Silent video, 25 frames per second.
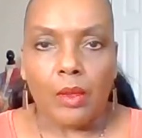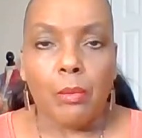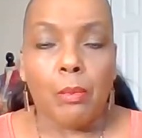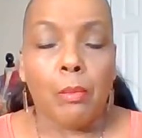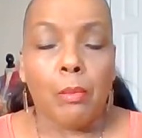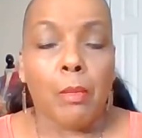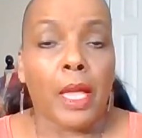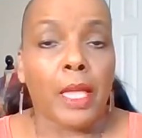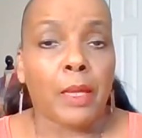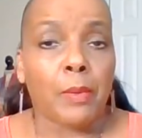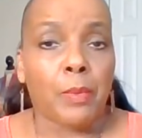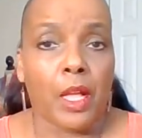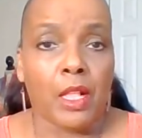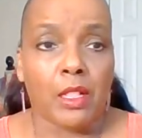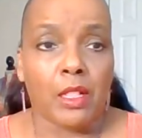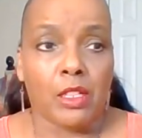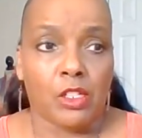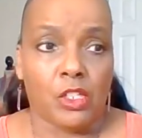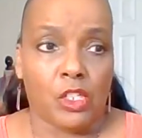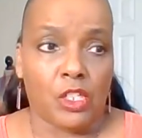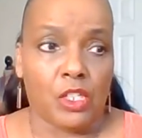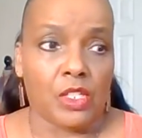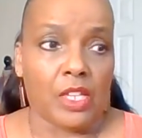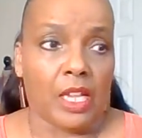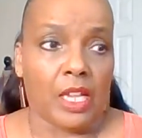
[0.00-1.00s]
My
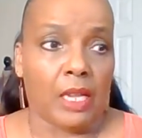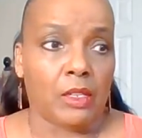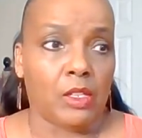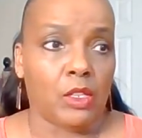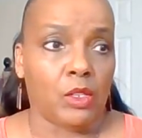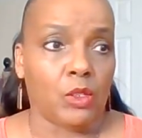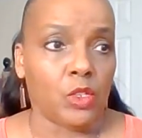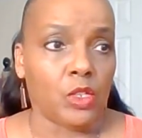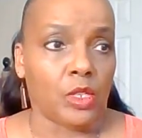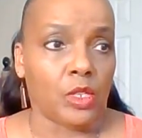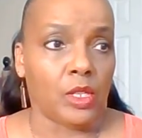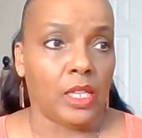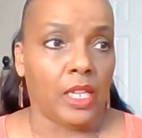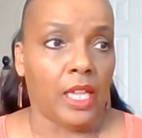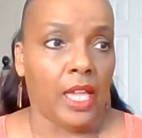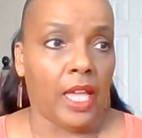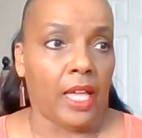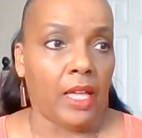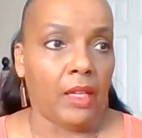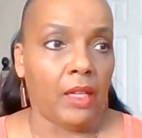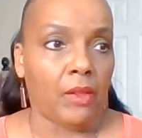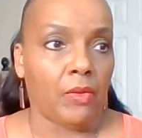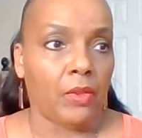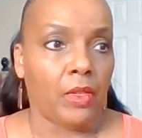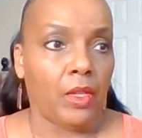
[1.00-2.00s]
apologies. I usually
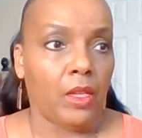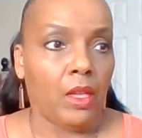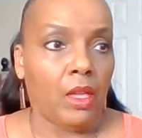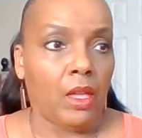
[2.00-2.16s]
have